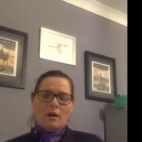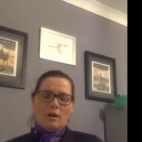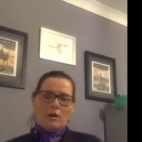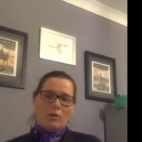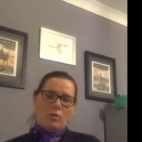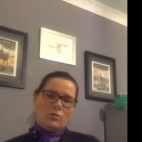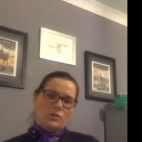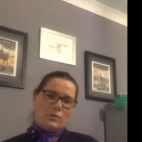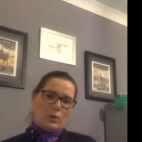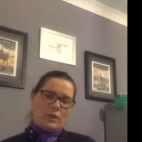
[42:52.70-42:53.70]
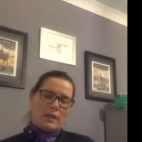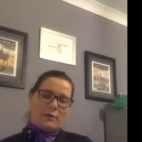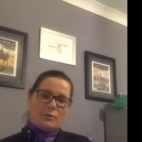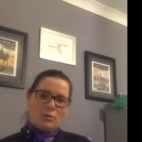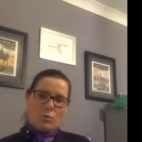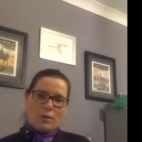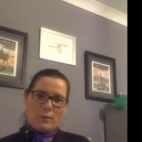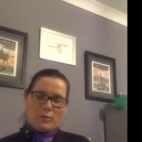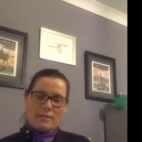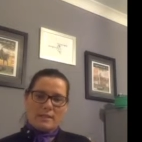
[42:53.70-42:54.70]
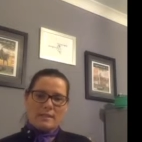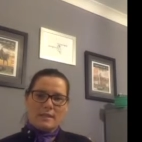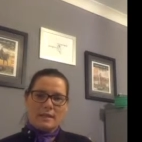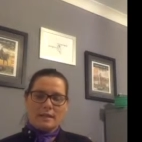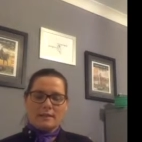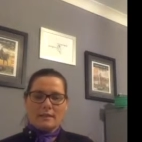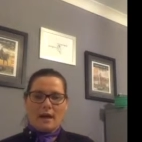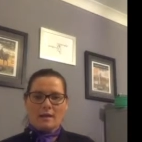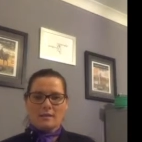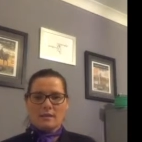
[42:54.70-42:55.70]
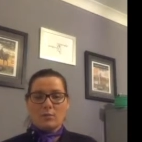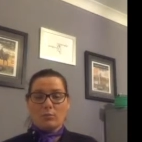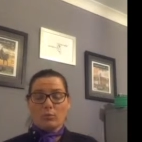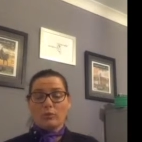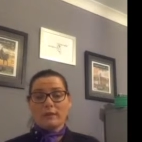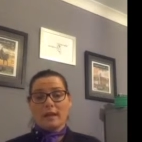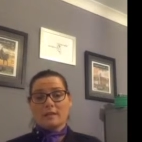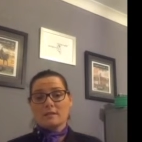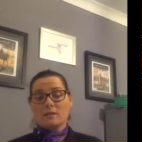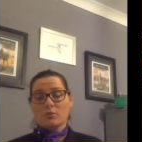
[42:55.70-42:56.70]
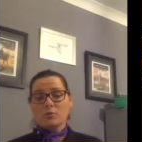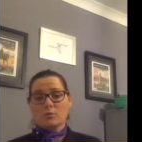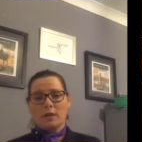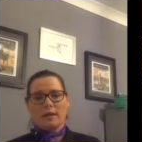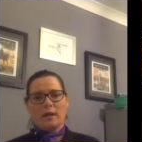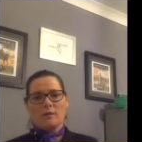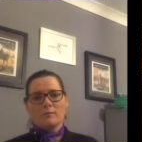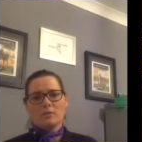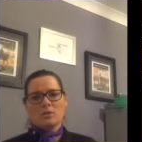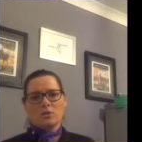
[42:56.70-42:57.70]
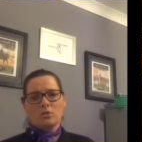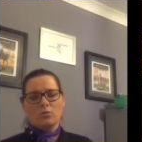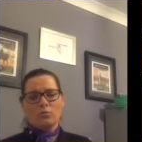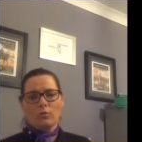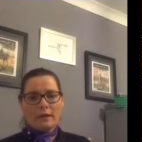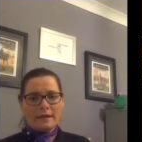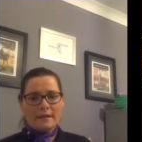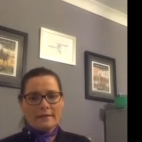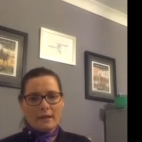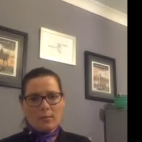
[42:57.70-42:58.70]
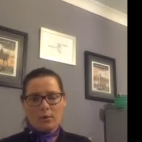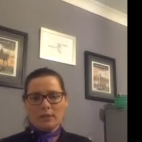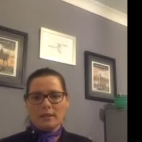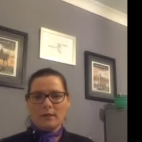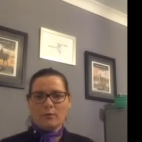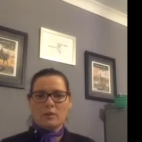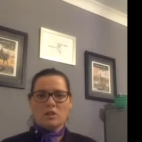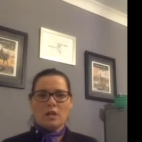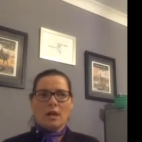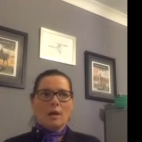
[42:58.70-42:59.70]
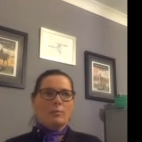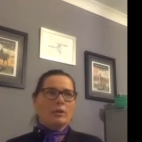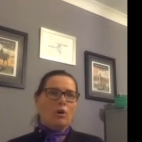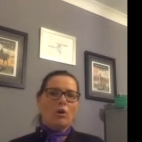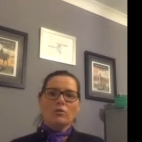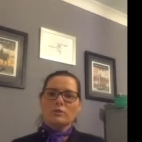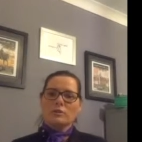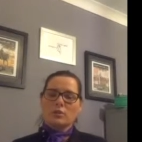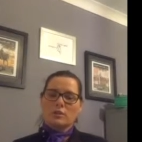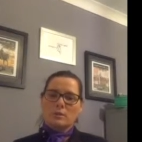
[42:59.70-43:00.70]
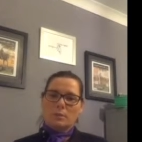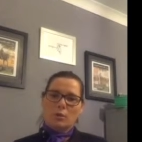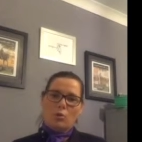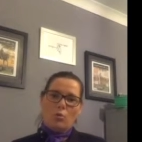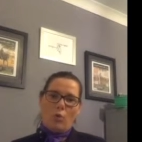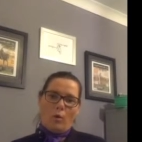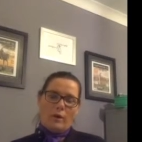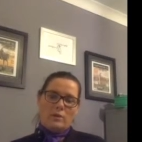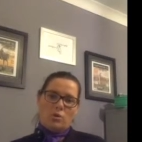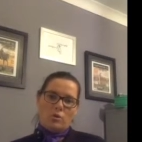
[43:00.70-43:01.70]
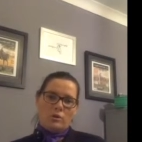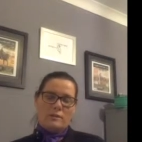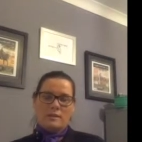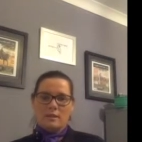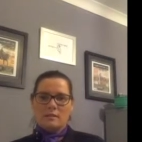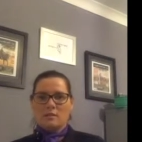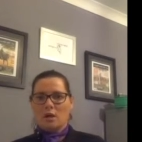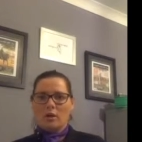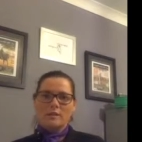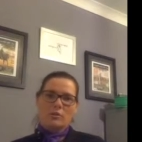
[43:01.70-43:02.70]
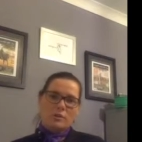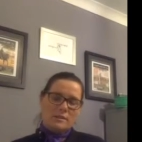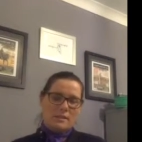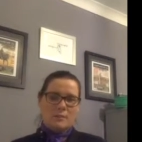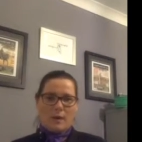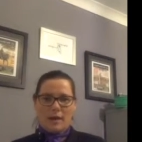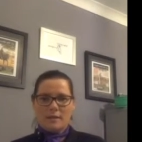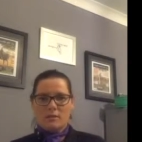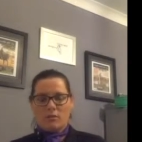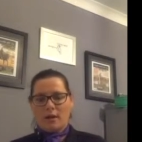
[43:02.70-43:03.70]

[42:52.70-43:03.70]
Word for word: the horse's body language and what they're presenting, and us improving our skills when it comes to reading their body language beyond the typical what we're taught as kids. You know, oh, he's got his ears back, he's